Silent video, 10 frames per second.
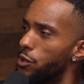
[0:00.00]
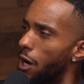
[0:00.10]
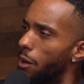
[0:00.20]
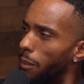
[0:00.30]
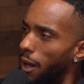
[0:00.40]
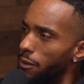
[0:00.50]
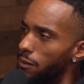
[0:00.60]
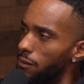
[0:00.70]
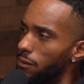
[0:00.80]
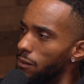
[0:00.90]
You said
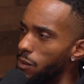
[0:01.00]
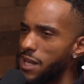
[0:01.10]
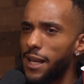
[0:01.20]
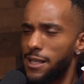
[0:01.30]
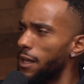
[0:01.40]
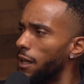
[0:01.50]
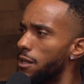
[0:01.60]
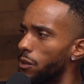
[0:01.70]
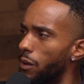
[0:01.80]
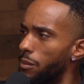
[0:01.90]
Unbothered? What's that? Like an
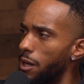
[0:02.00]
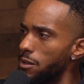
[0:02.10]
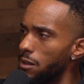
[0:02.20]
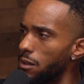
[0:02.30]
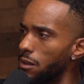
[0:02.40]
Instagram page?